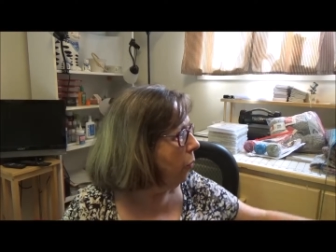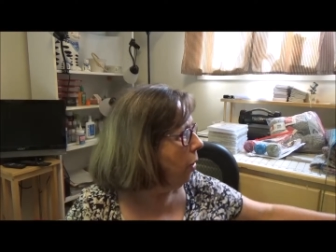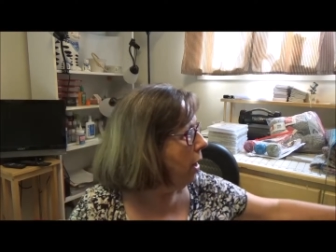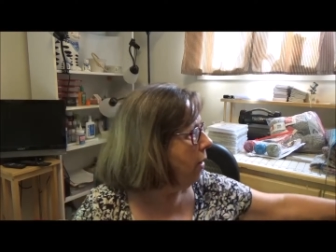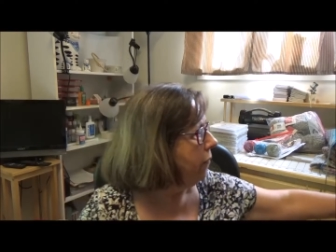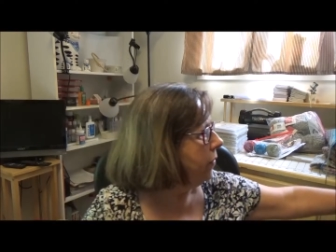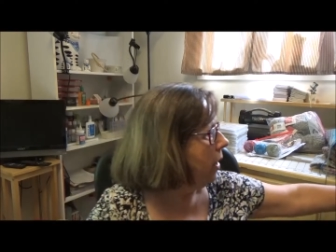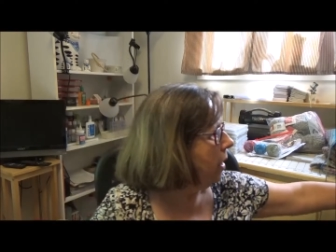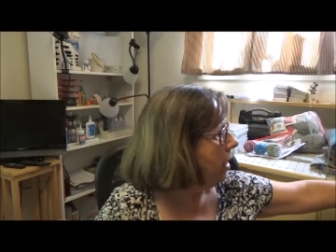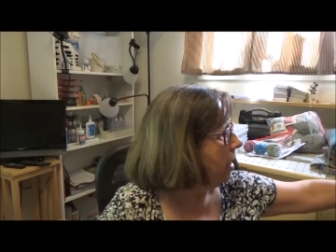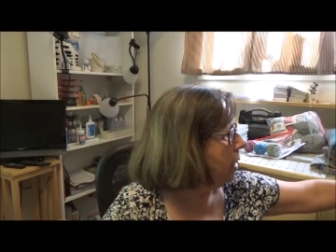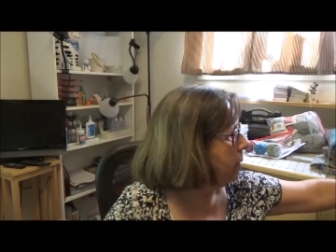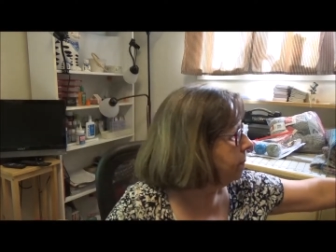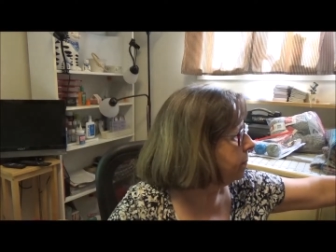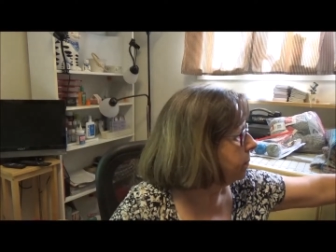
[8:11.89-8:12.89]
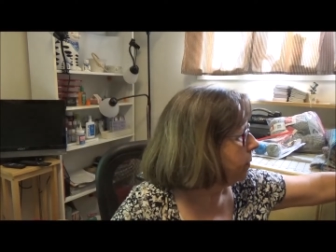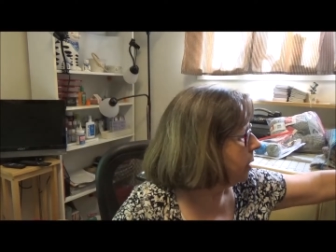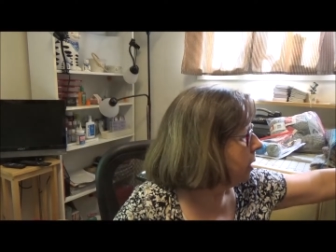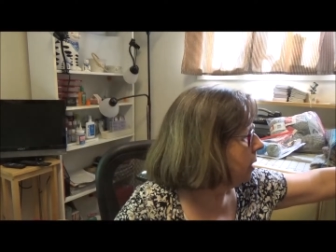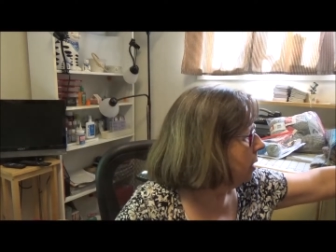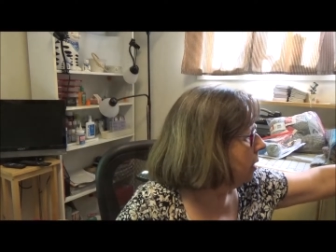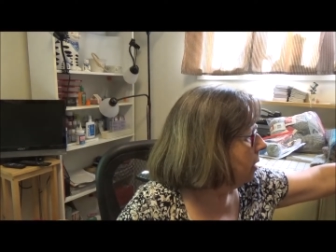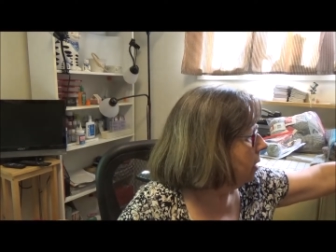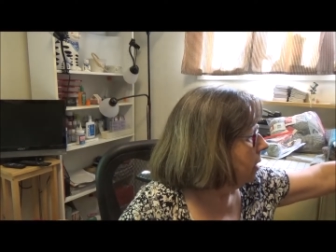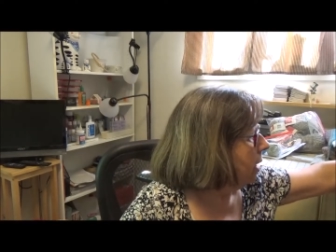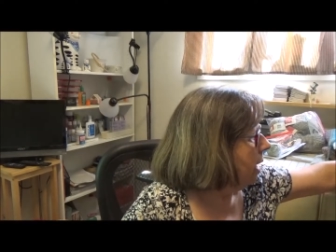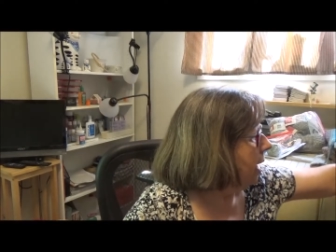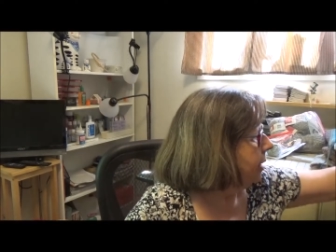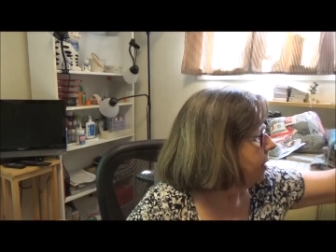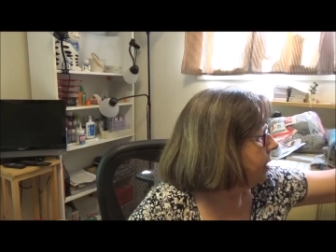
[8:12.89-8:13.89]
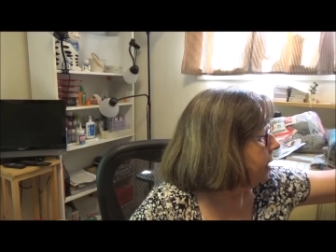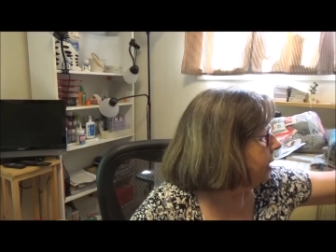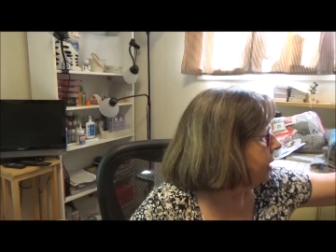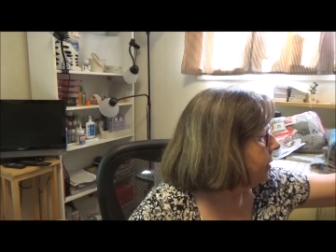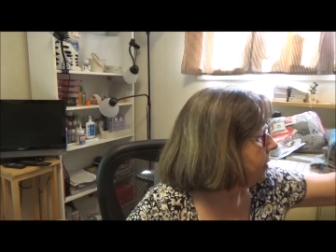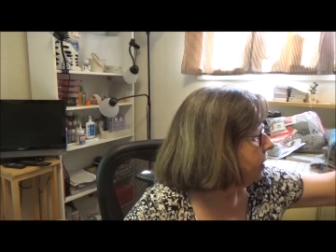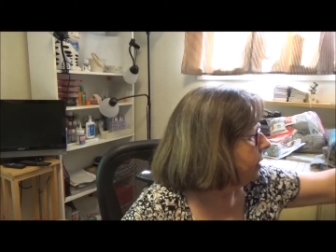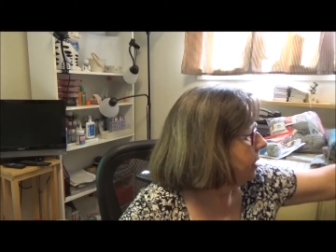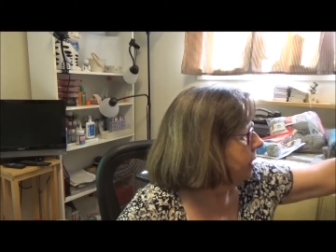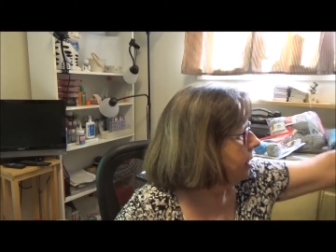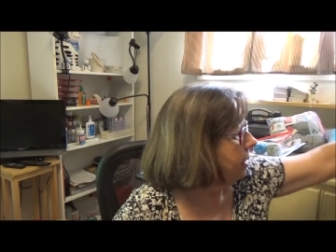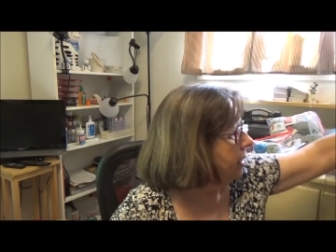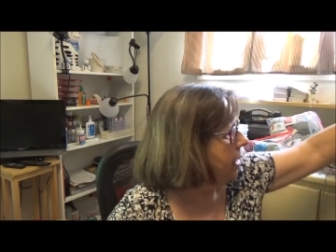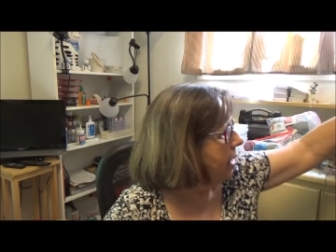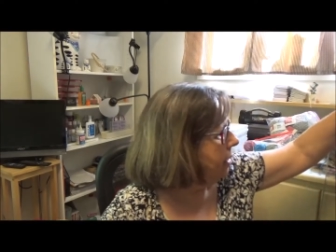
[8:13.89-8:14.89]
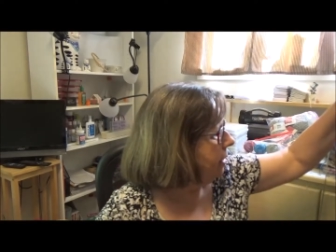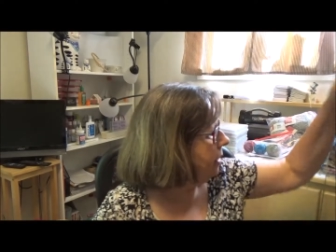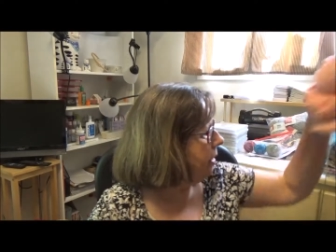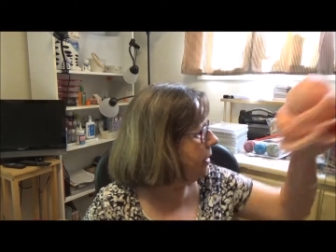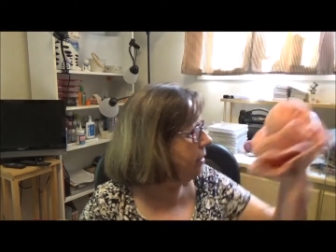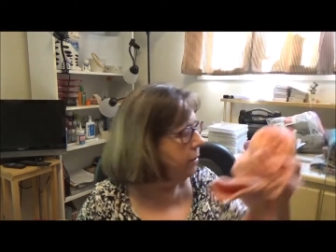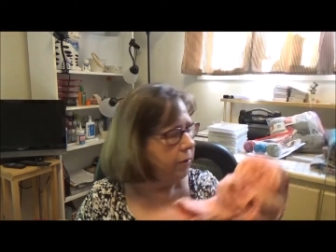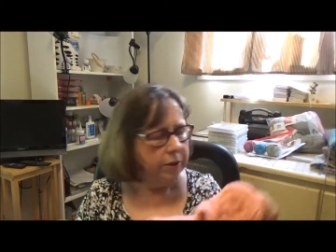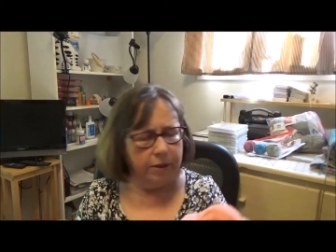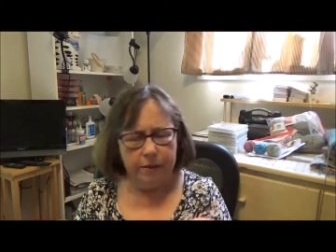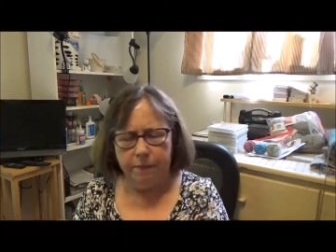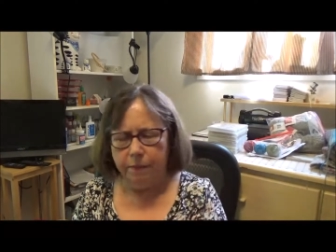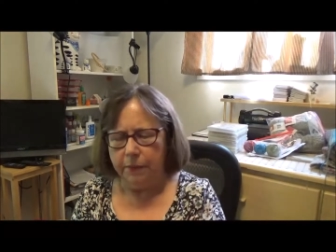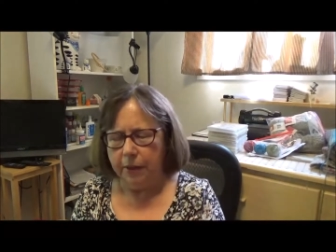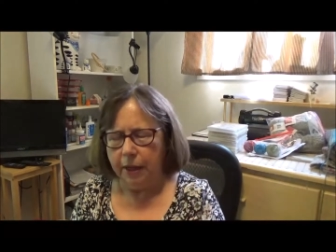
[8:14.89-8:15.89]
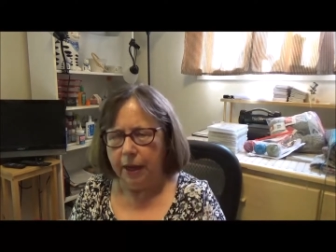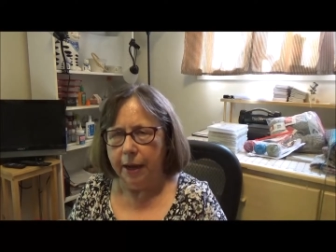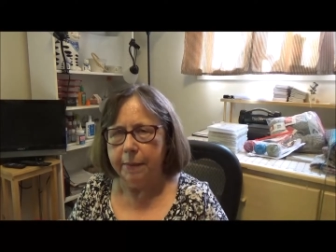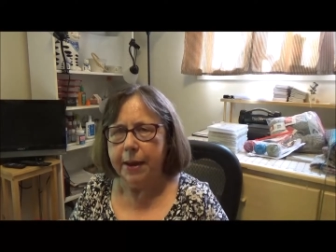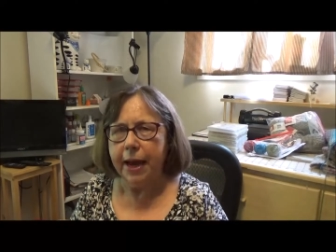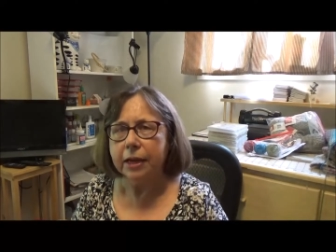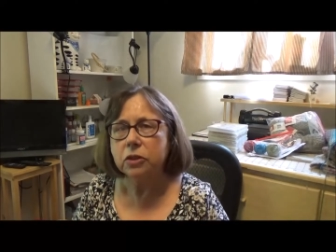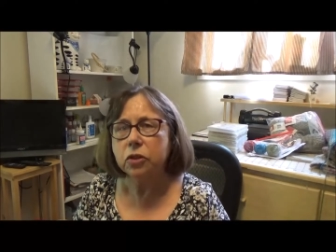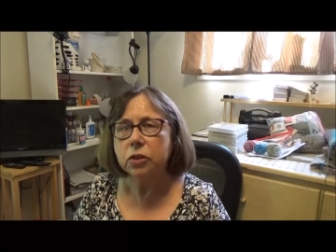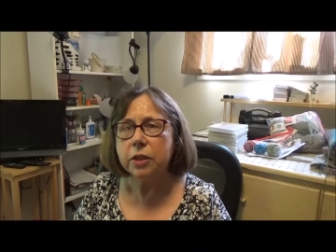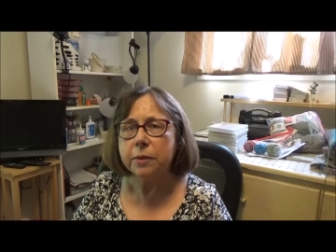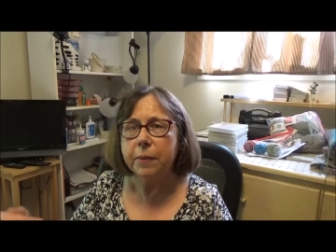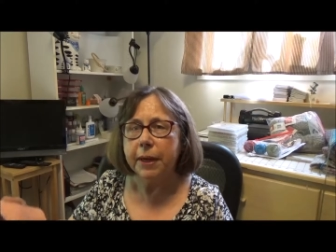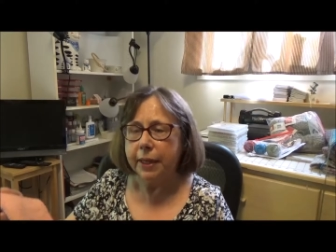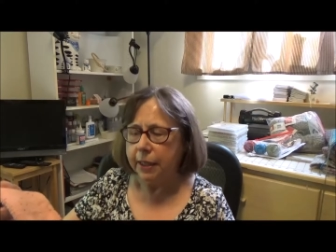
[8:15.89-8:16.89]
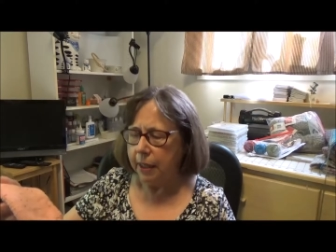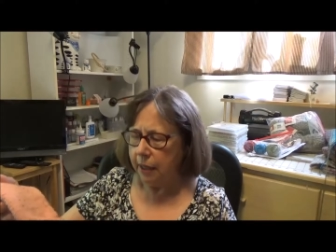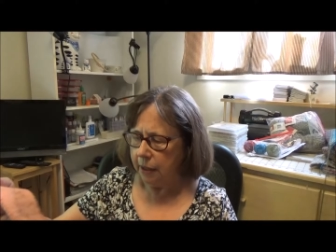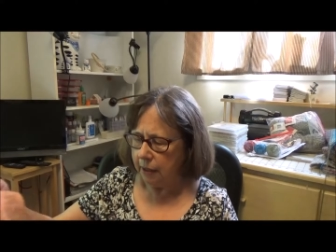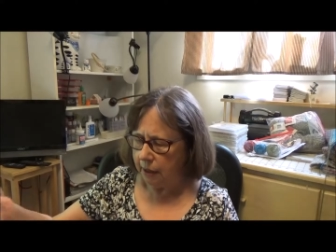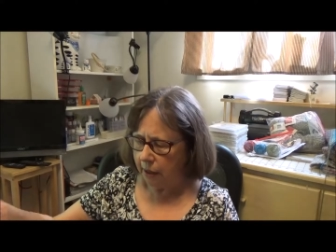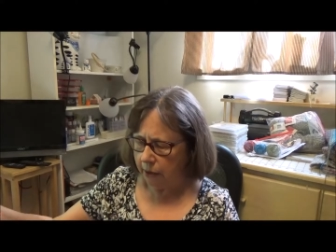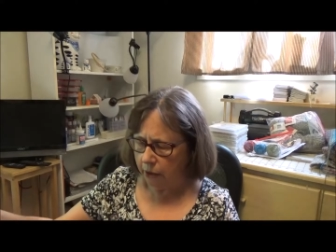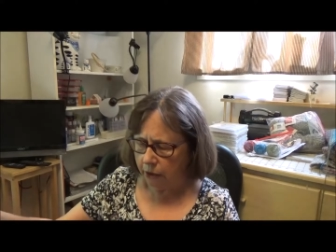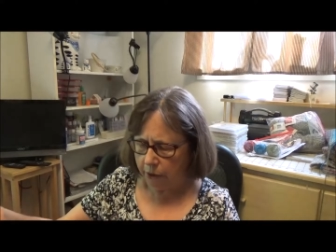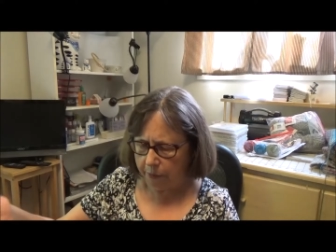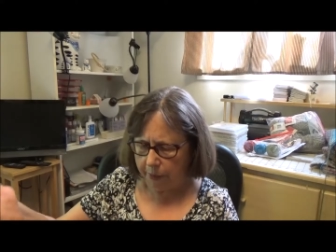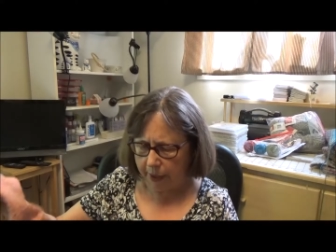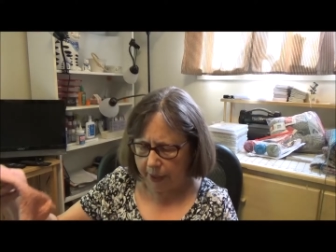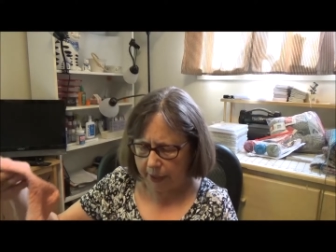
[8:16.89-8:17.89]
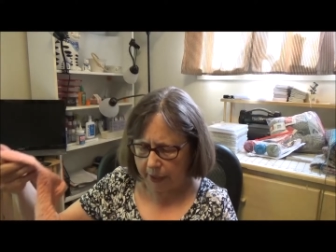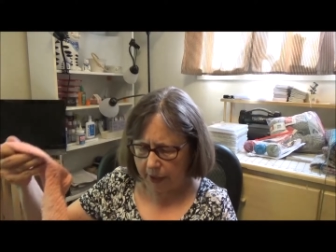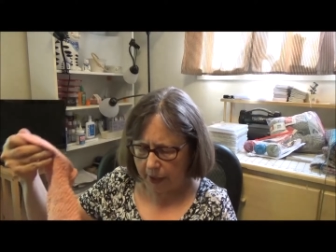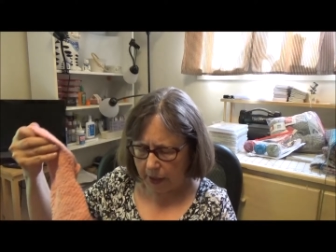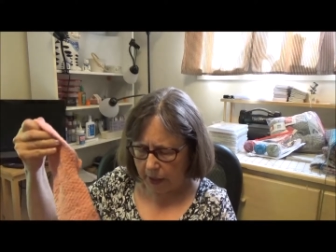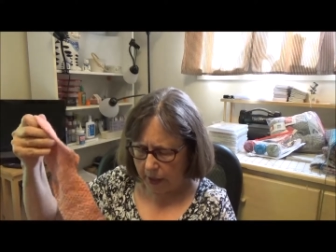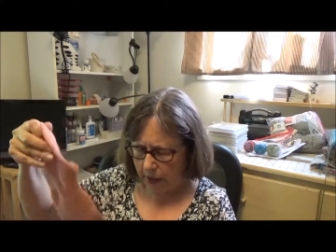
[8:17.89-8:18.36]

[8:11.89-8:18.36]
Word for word: of, um, on the needles. This is on the needles. I'm actually making another Hermione,